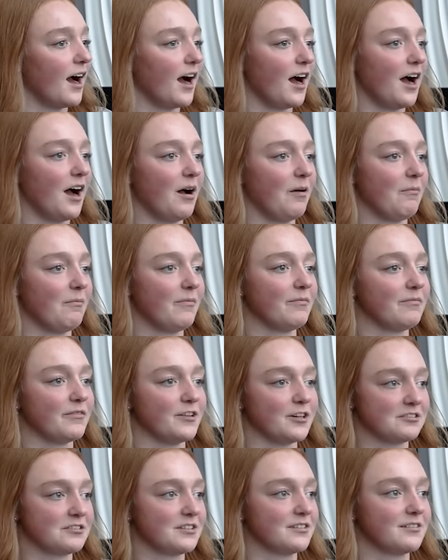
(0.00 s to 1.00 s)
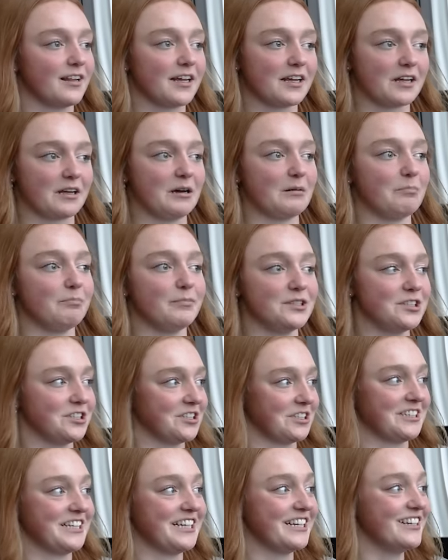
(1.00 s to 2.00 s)
Um, there's like a
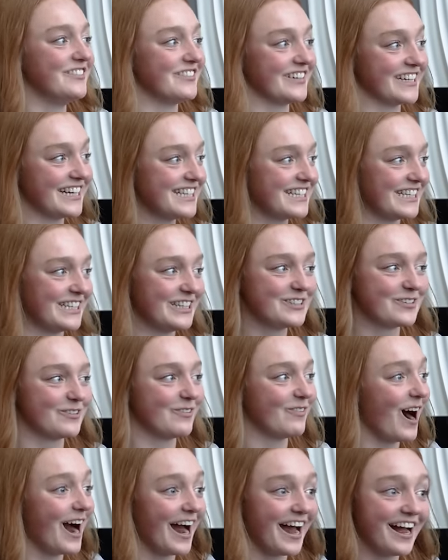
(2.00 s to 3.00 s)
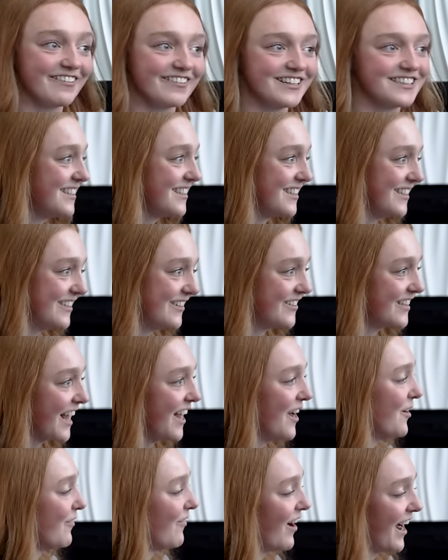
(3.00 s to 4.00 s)
bajillion reasons why I choose
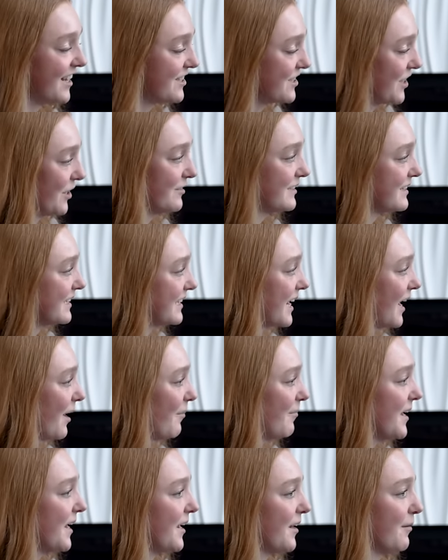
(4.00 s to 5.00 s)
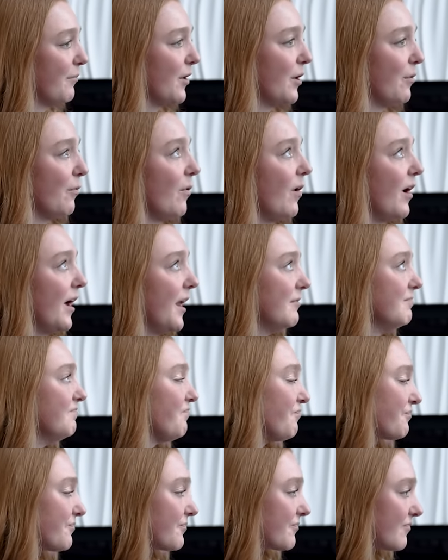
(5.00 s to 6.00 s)
why I chose to come here, but one,
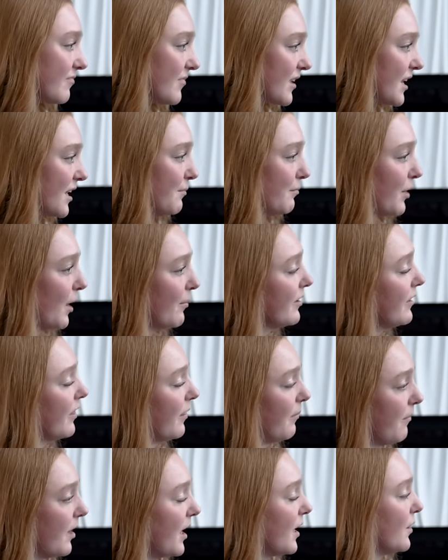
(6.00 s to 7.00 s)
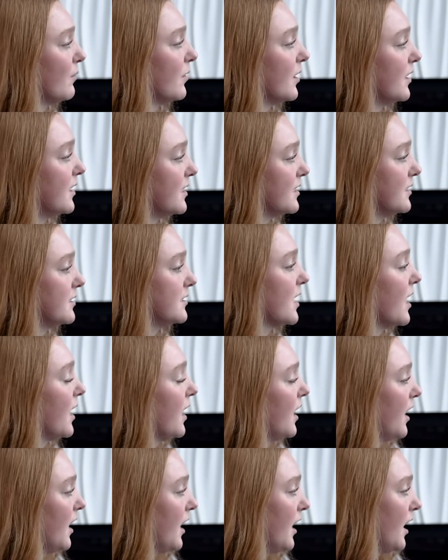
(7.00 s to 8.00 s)
probably the main one is
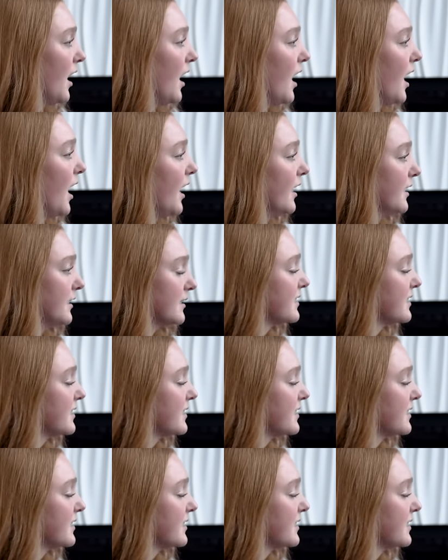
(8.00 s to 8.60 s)
uh, to